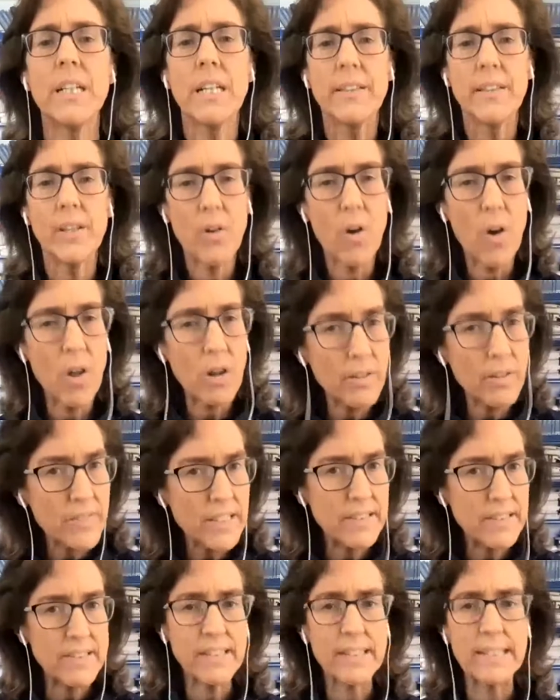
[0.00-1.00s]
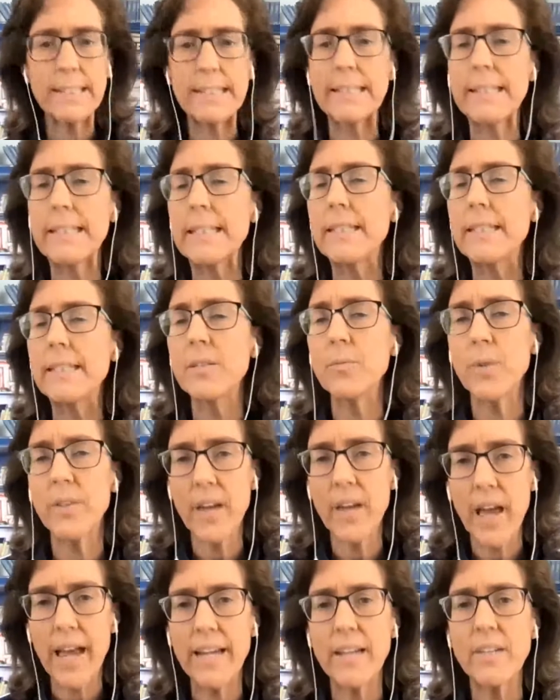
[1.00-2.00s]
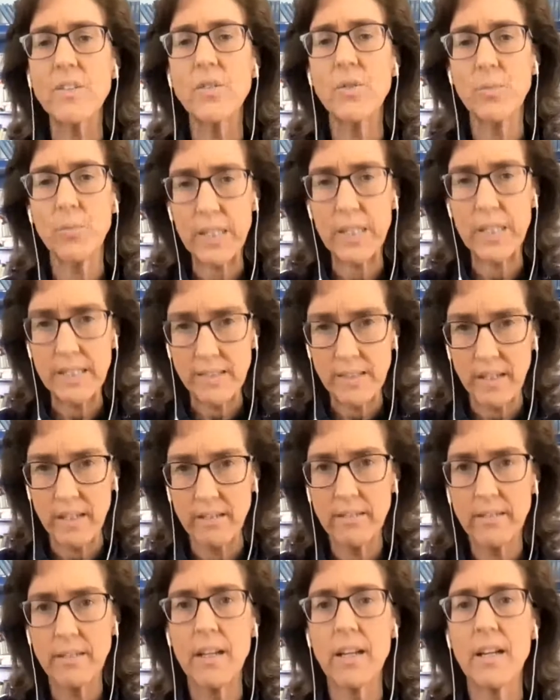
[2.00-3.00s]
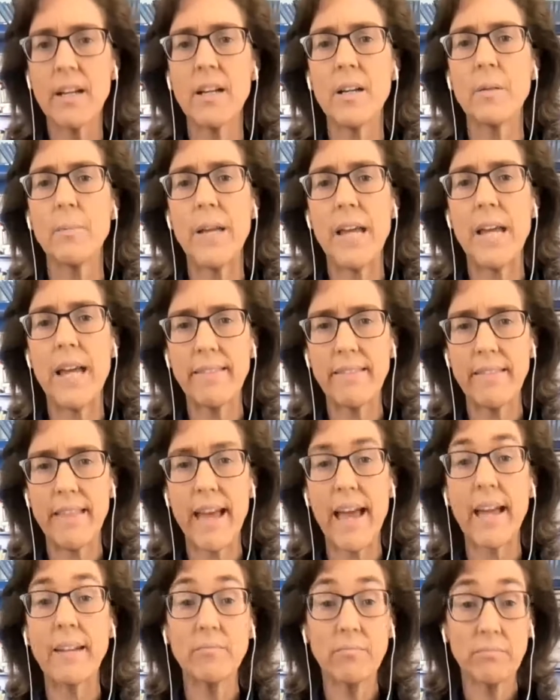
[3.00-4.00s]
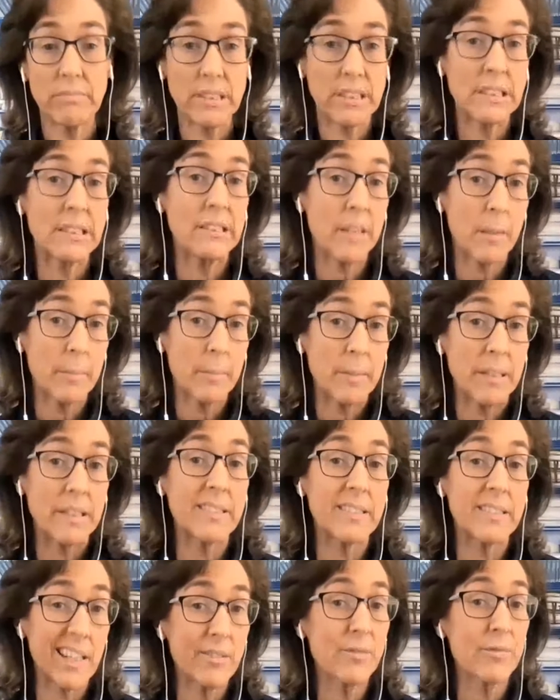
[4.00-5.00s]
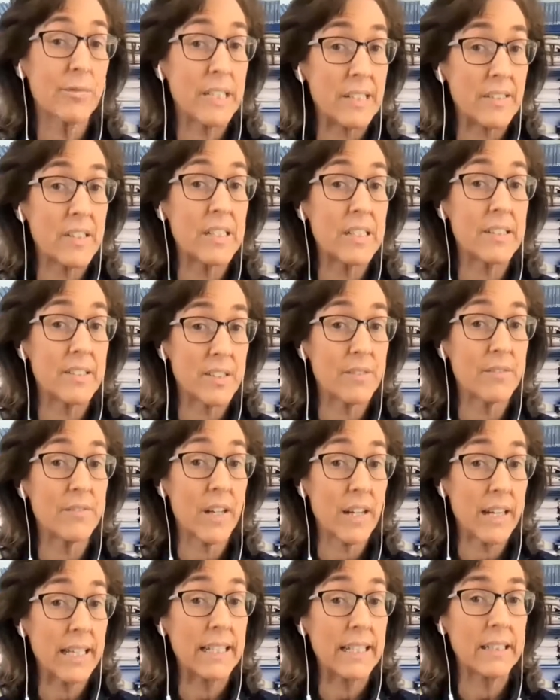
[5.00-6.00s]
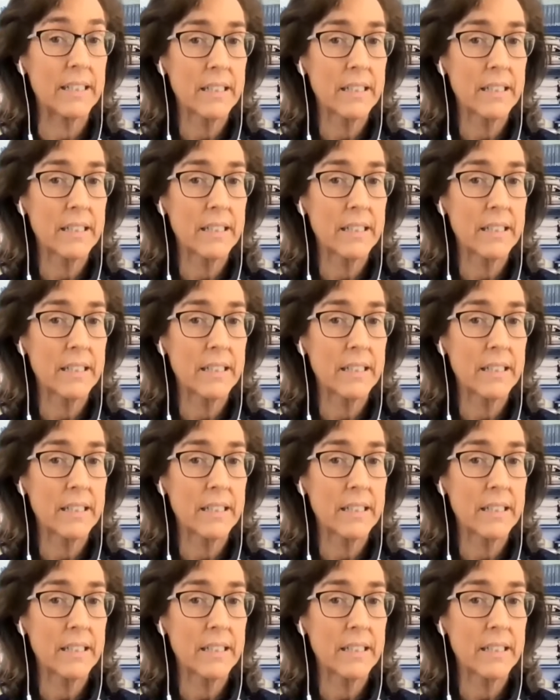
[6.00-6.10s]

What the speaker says: that all of this is consistent with the highest reason, and that to some extent reason is divine.